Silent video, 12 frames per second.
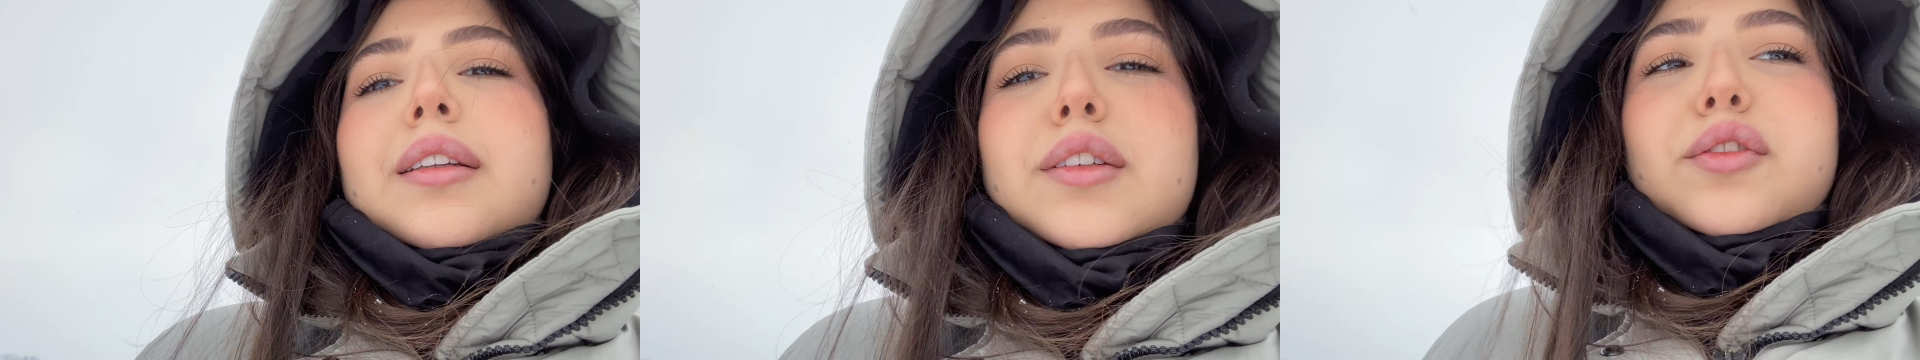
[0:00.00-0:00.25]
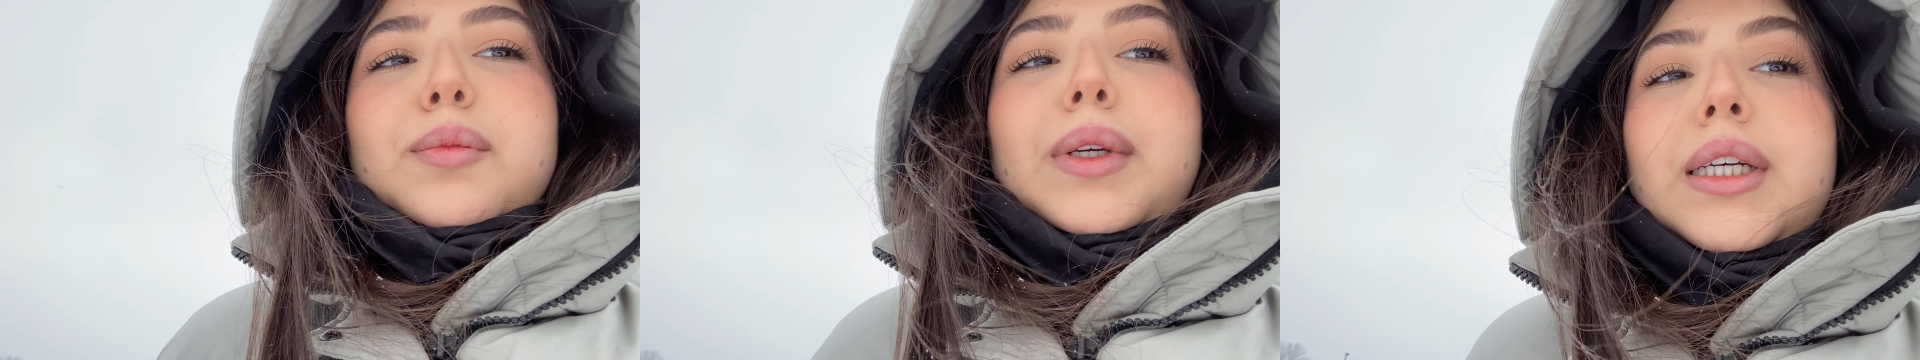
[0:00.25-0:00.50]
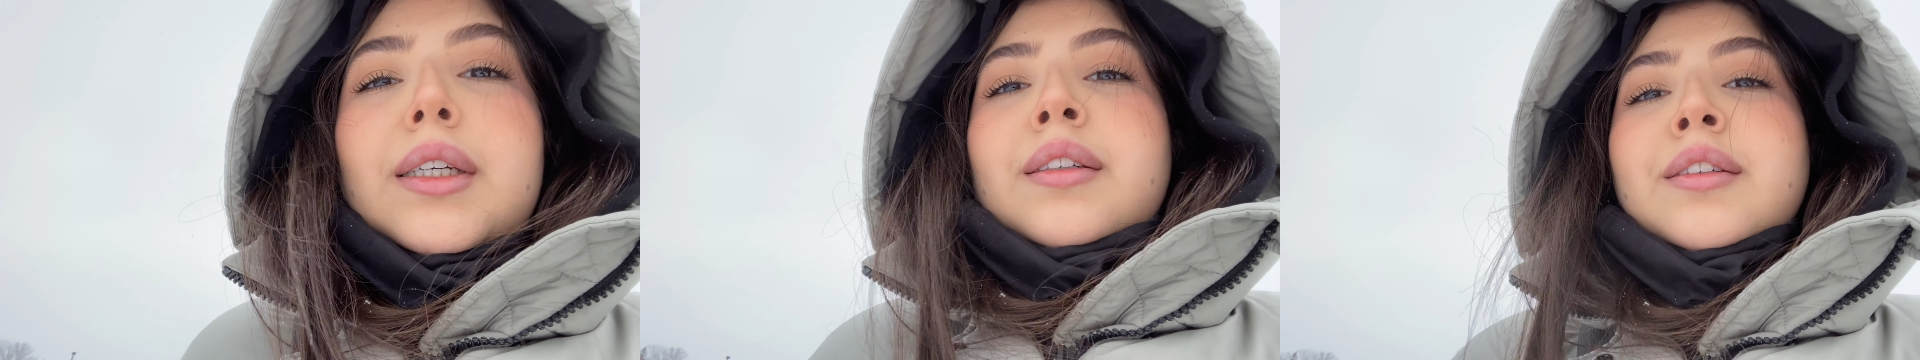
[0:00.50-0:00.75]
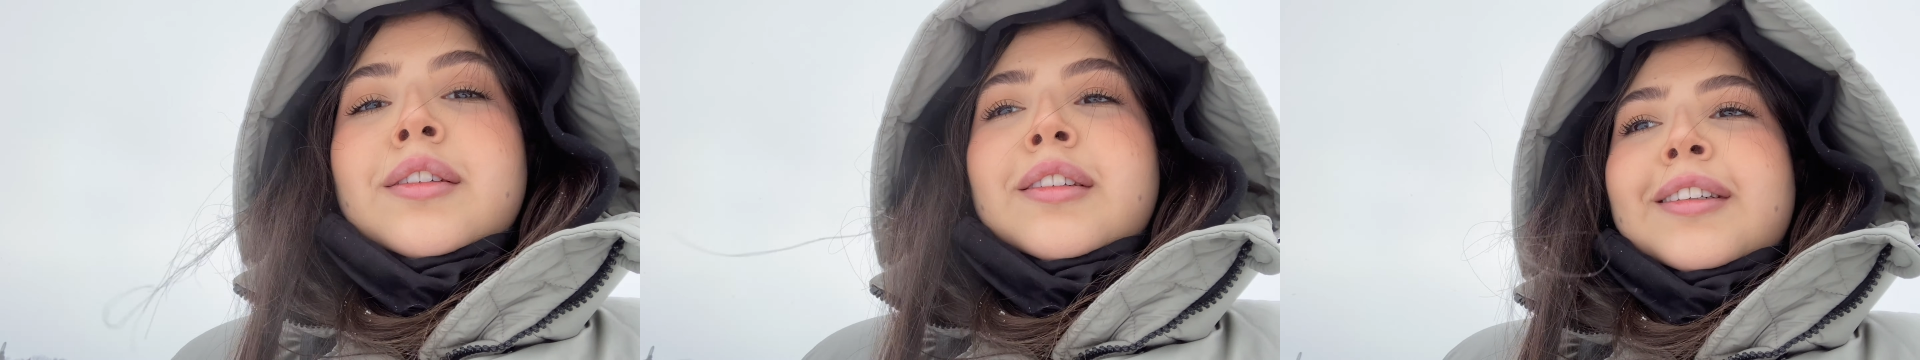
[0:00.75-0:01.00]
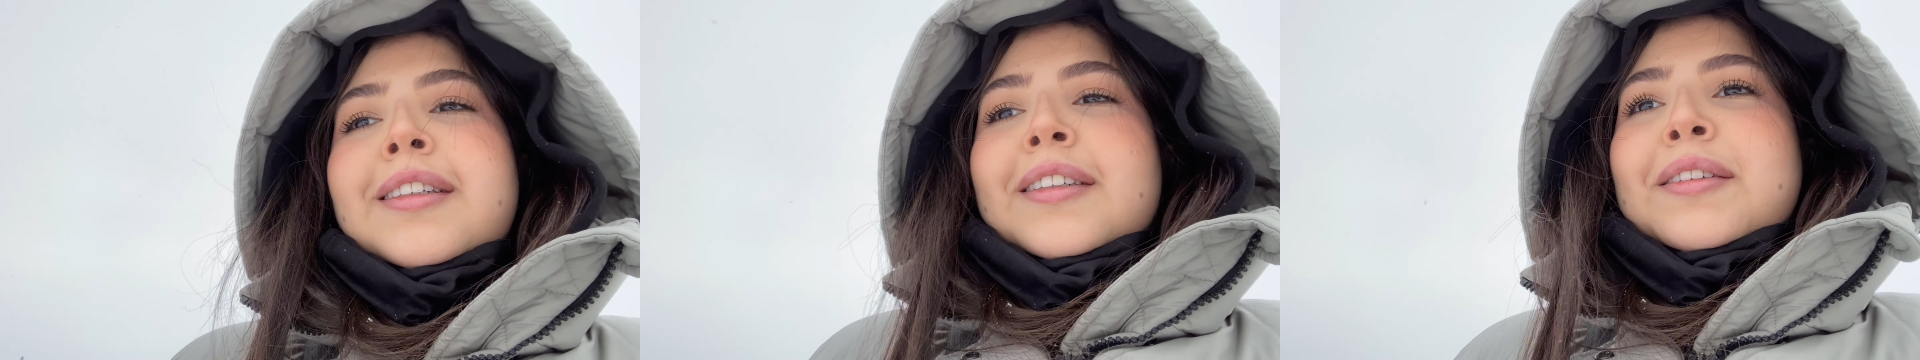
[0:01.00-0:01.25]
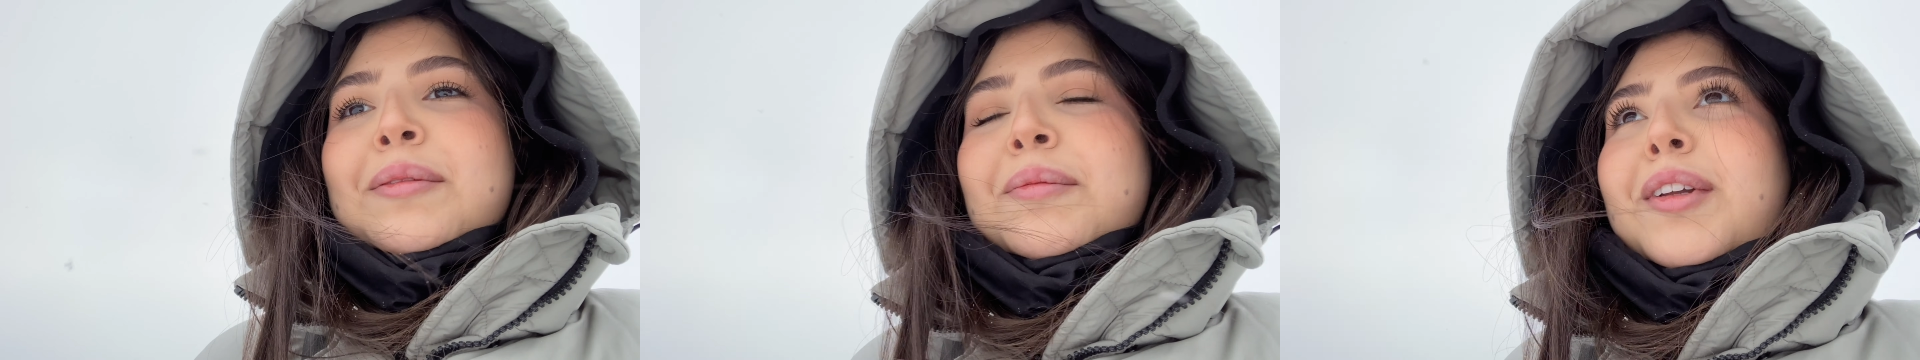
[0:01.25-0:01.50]
of me.
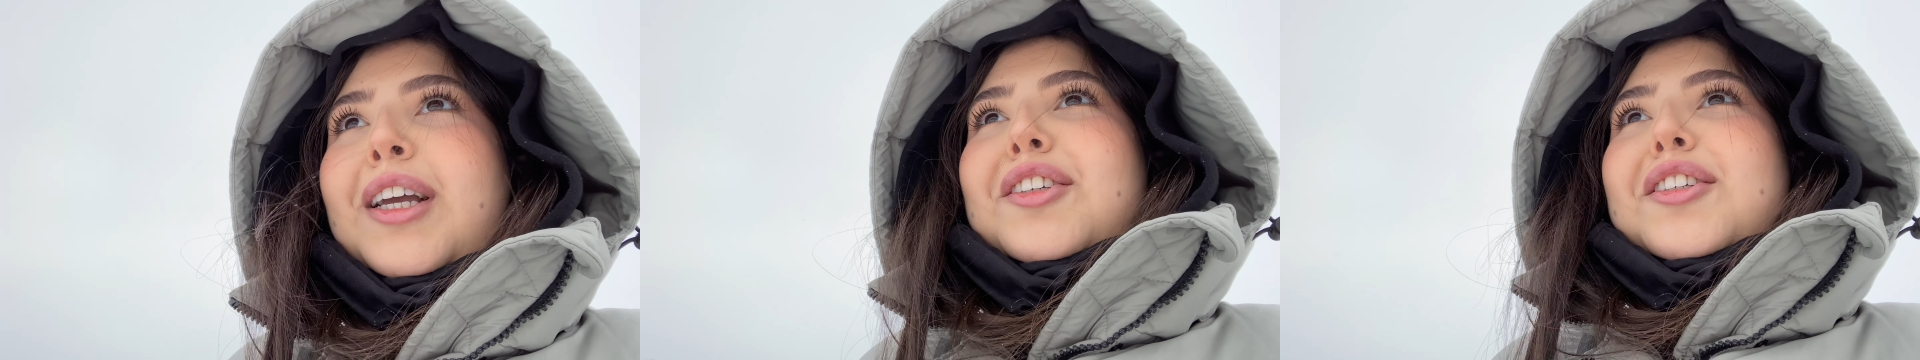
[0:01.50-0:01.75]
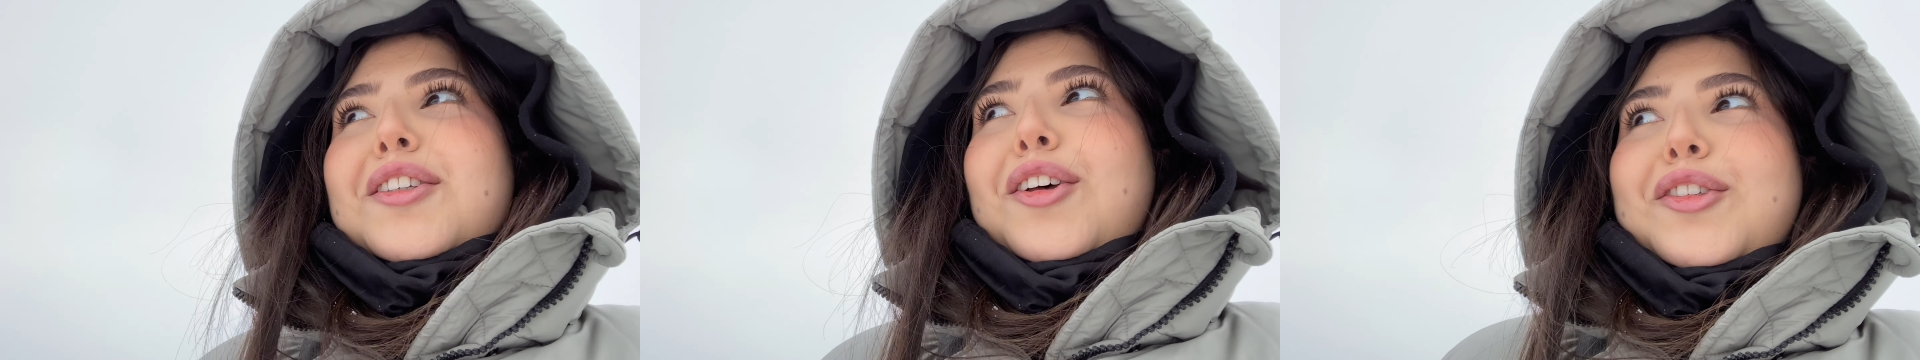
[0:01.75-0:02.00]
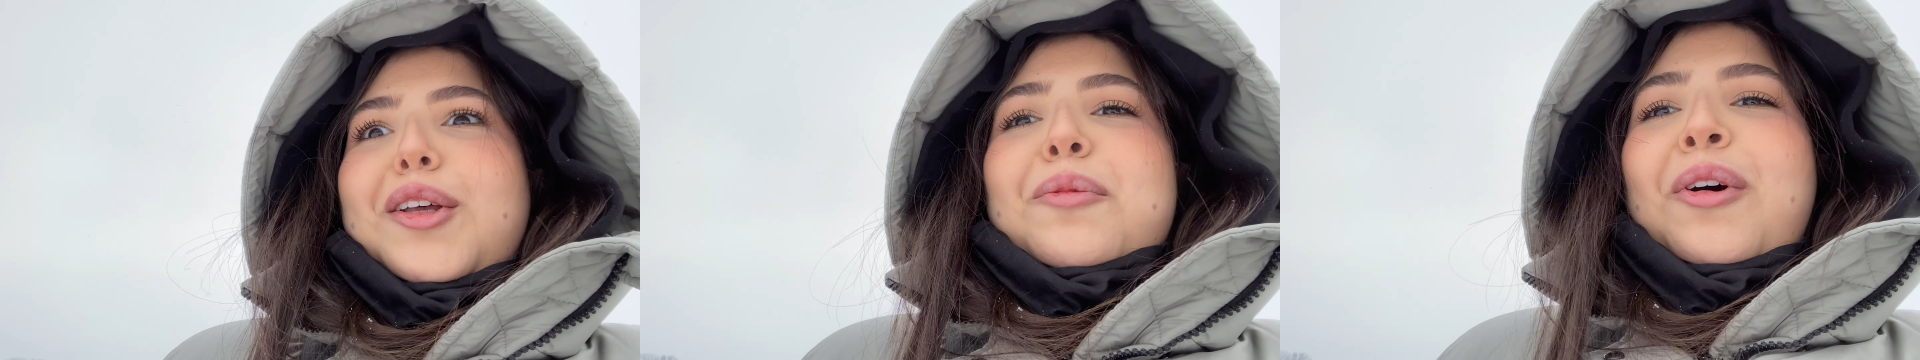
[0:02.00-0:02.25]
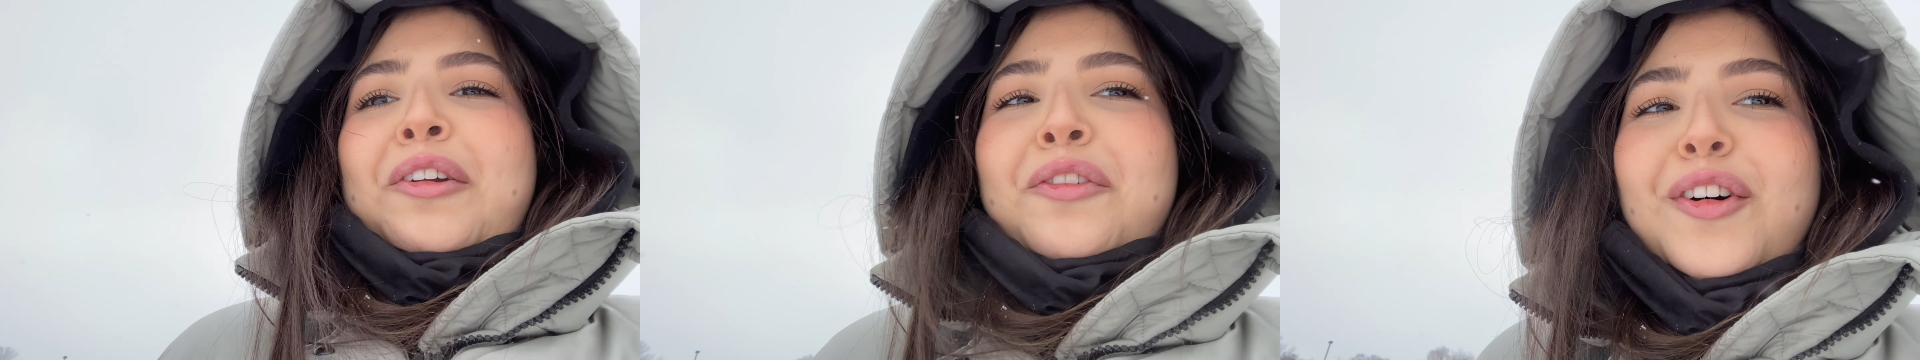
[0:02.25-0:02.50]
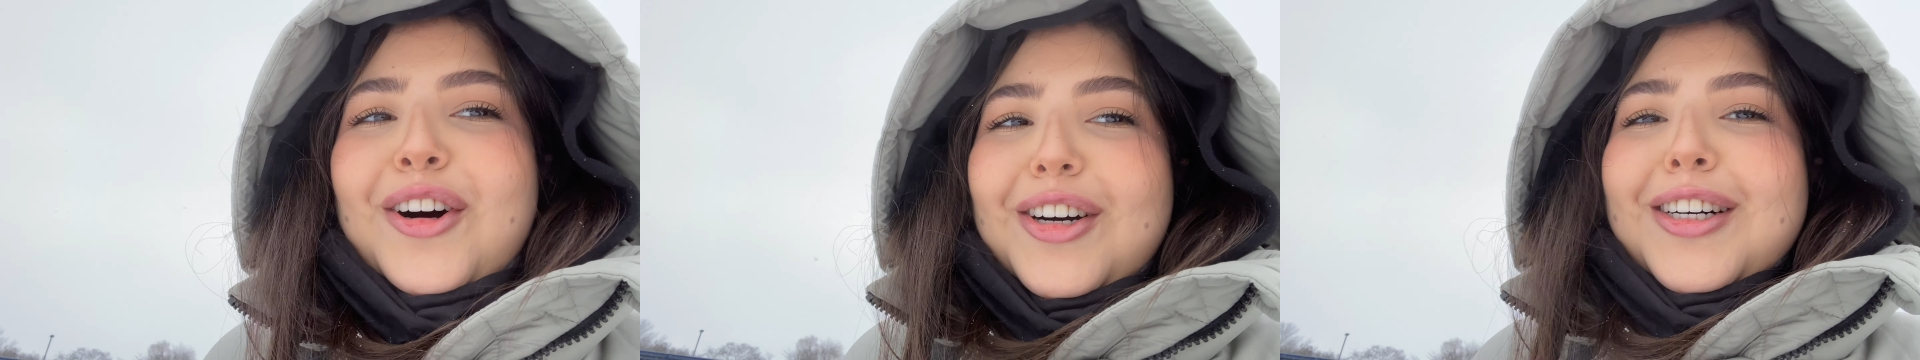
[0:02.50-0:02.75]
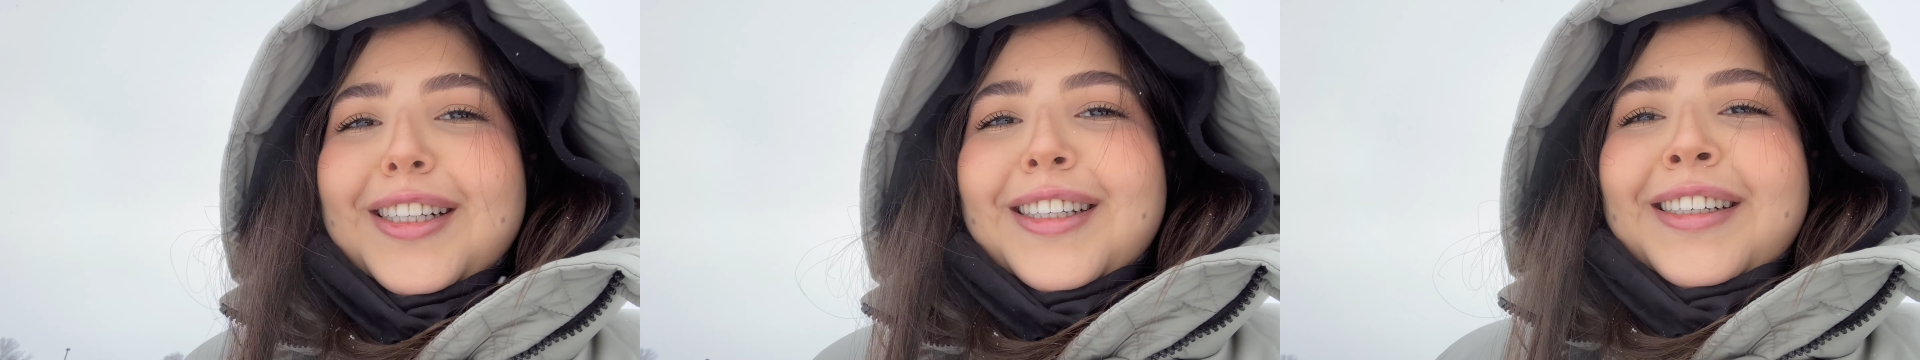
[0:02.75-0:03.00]
I just saw someone fall.